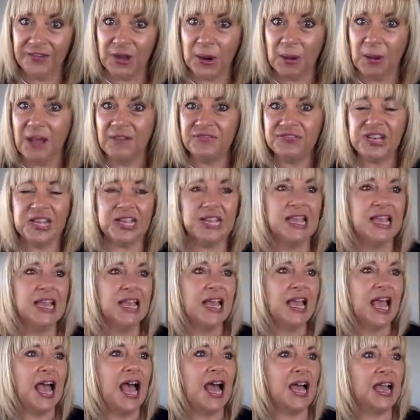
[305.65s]
You know, after
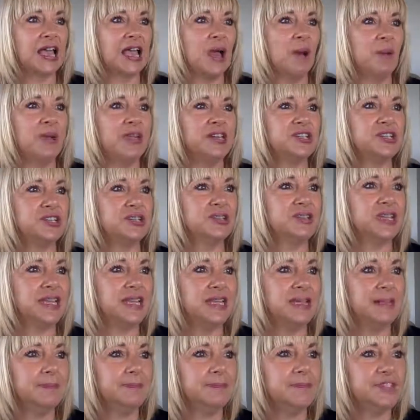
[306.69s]
going to
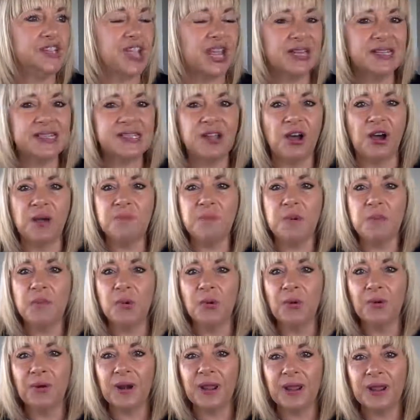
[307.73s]
the genocide
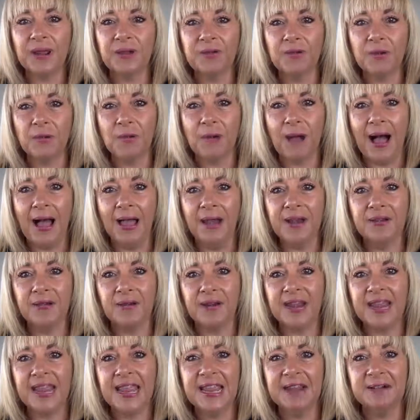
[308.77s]
memorial in
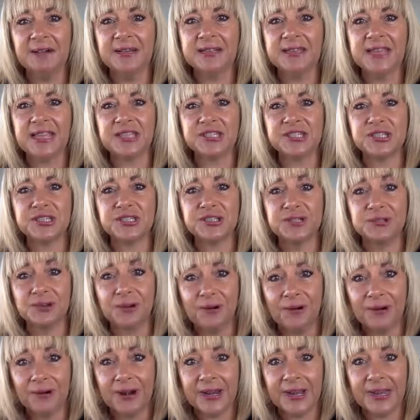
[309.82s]
Rwanda and hearing their
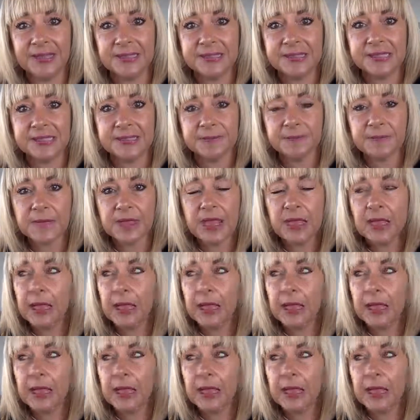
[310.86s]
stories